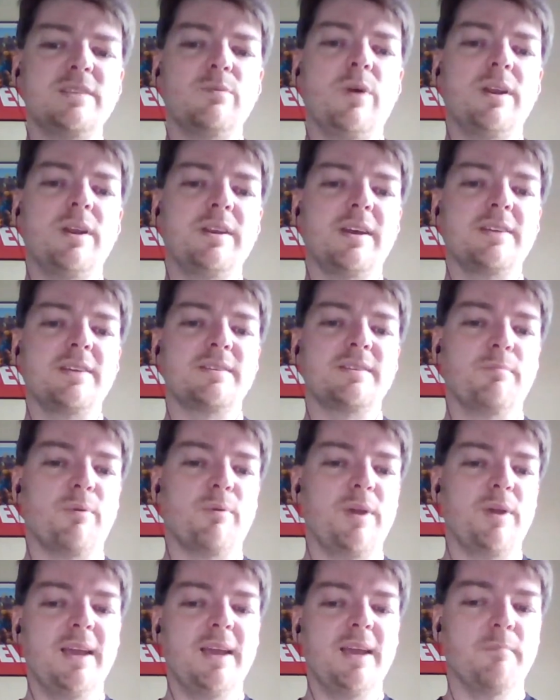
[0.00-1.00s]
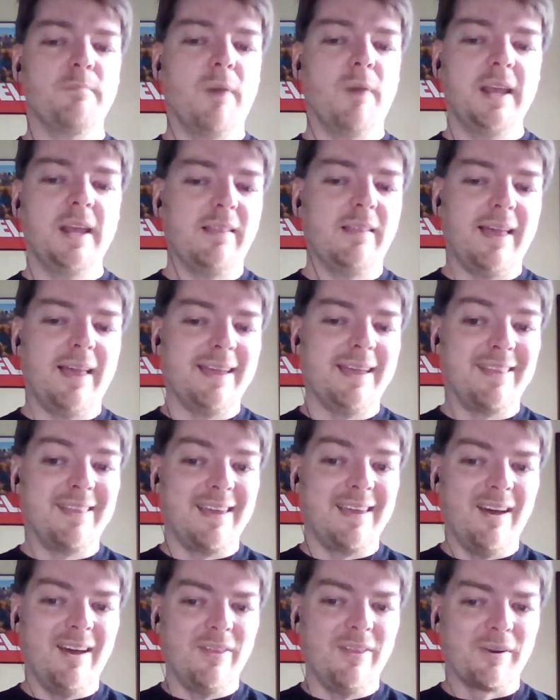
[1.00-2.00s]
one doesn't bring in money like
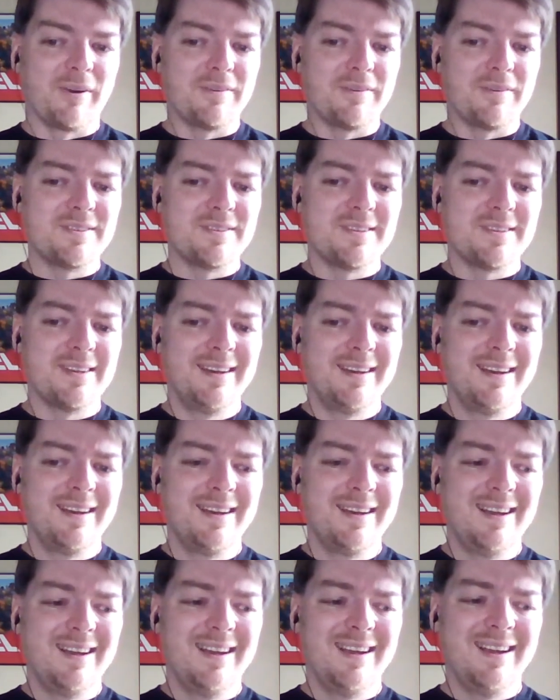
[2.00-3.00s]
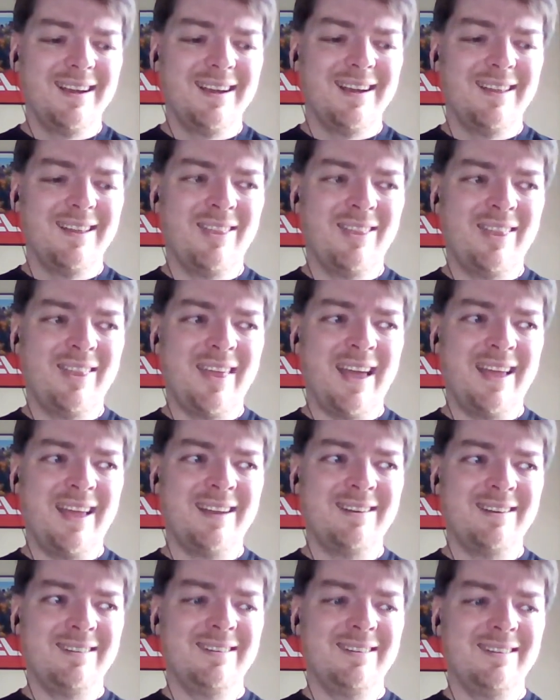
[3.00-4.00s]
the others,
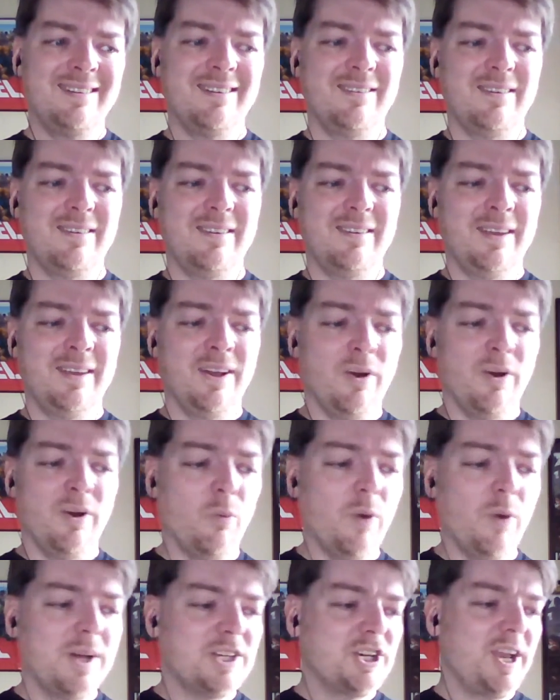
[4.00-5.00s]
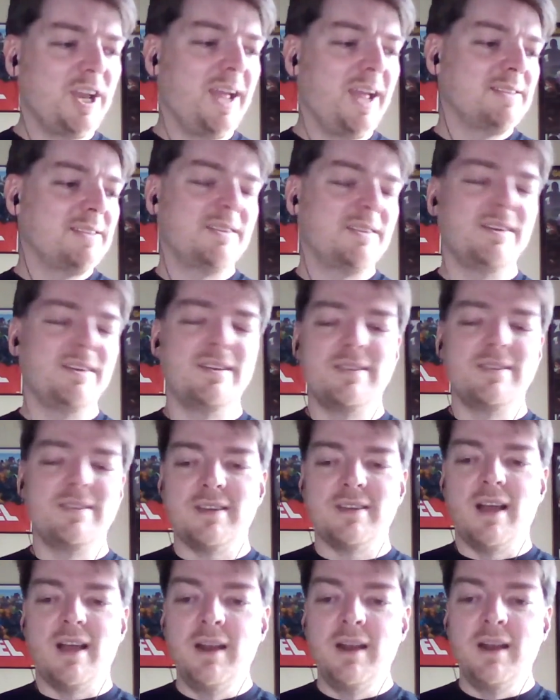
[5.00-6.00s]
then what chance
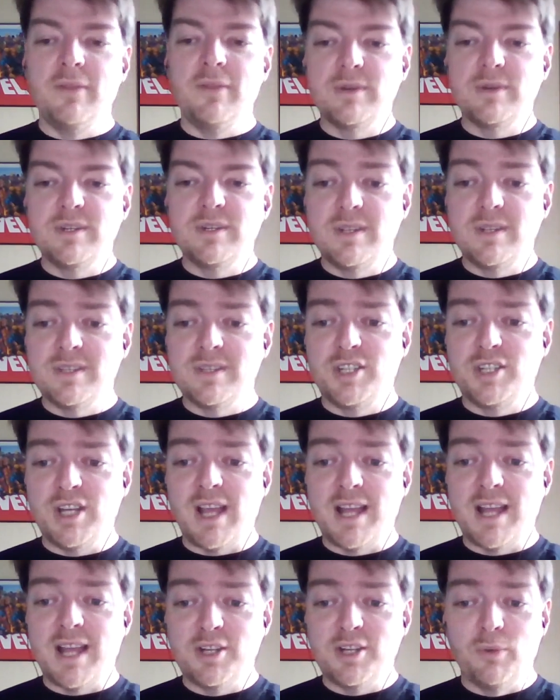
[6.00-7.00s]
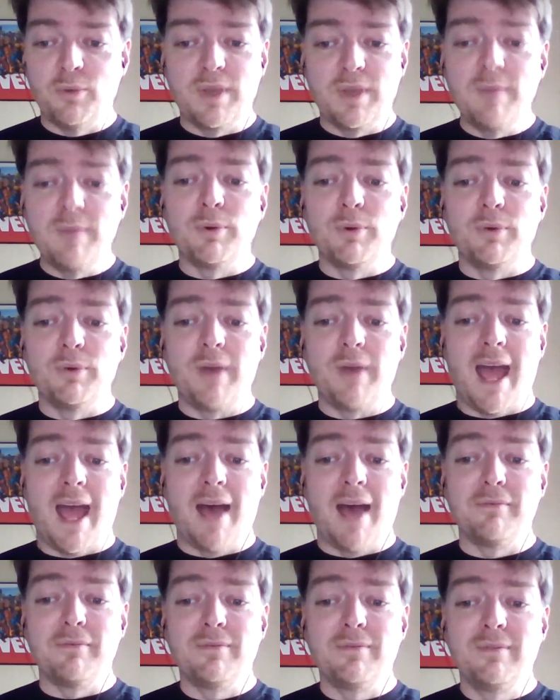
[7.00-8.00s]
does a G.I. Joe reboot
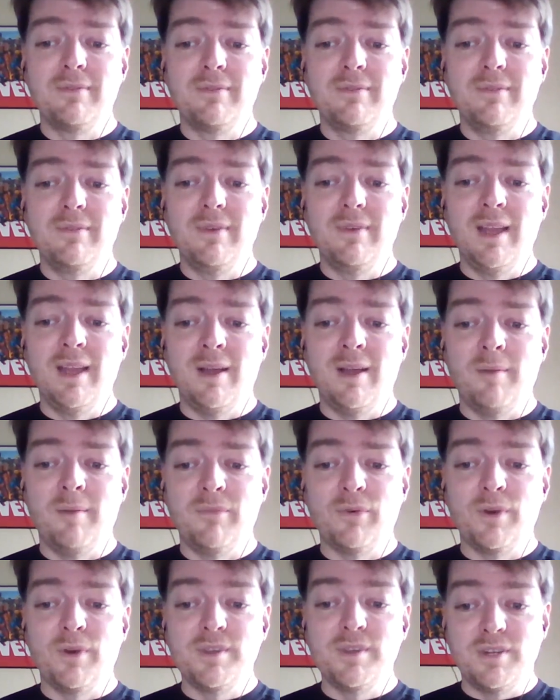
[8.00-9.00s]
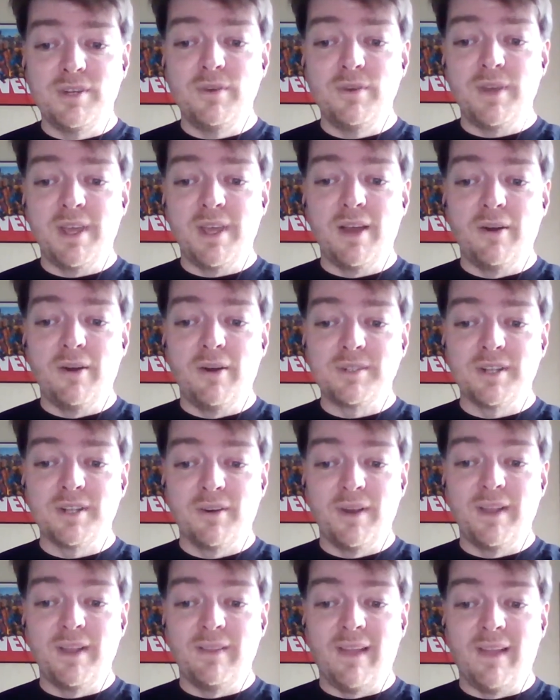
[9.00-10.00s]
have for a studio to
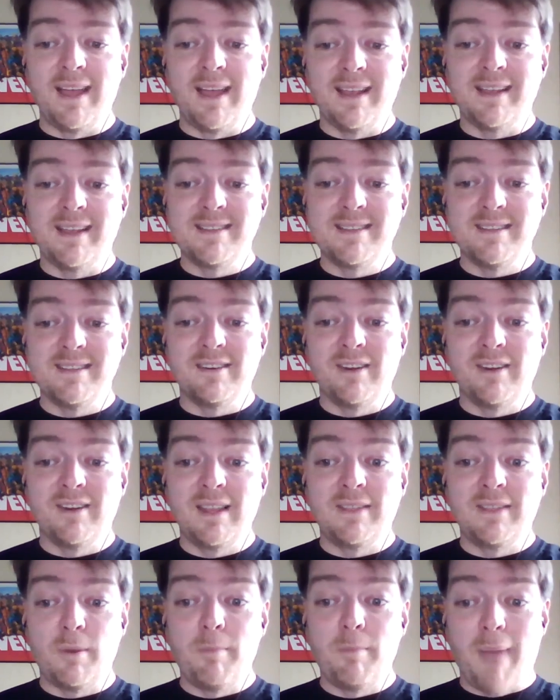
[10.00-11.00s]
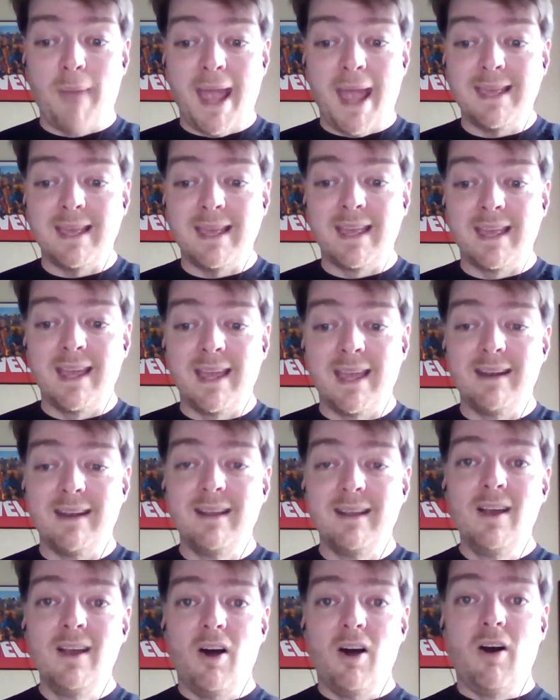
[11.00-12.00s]
greenlight, considering that they're banking it
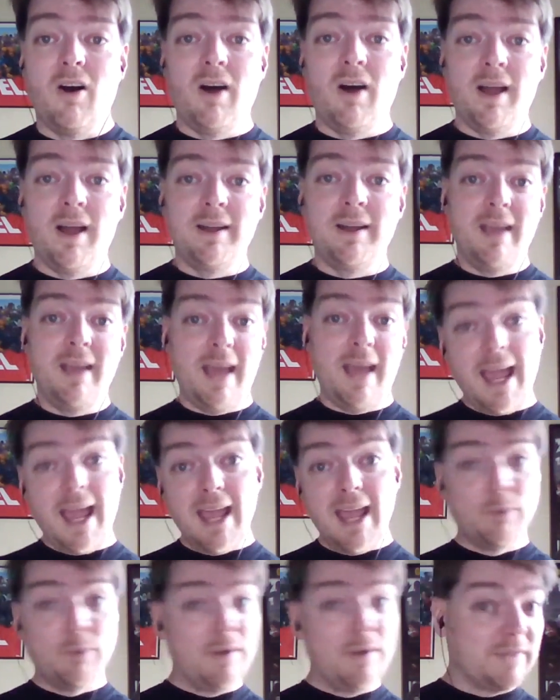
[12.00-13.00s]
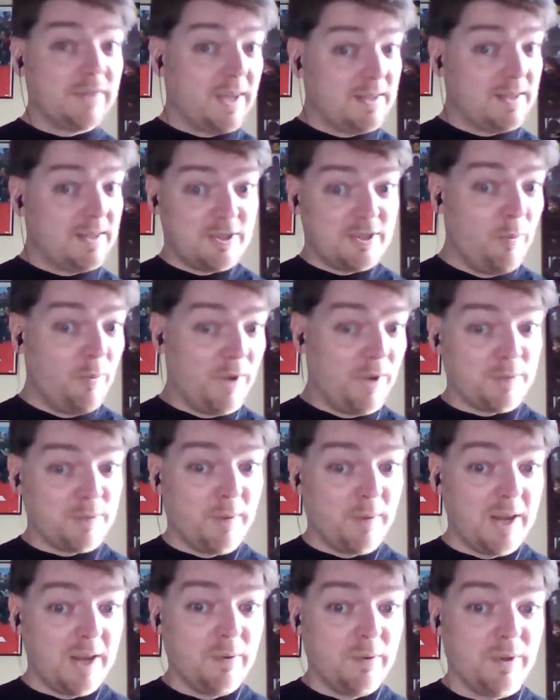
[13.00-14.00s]
on, hey, we've done so much
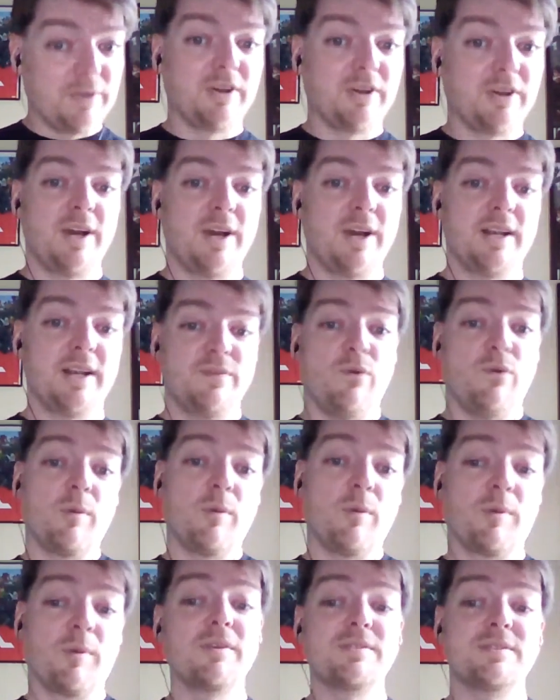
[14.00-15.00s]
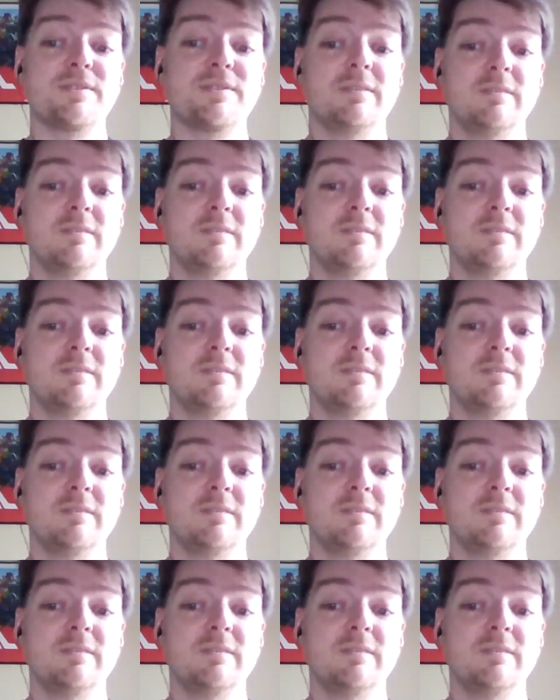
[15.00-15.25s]
money with our Transformers.